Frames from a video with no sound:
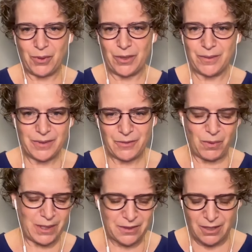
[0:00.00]
or if you
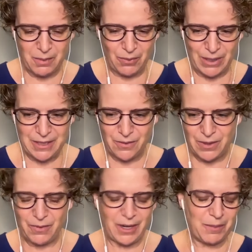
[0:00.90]
want to talk about rights of the
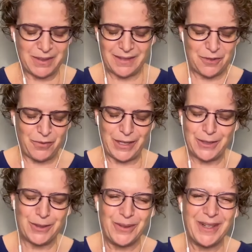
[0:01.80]
environment, that's fine
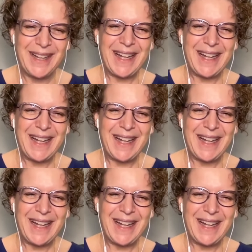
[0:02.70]
too.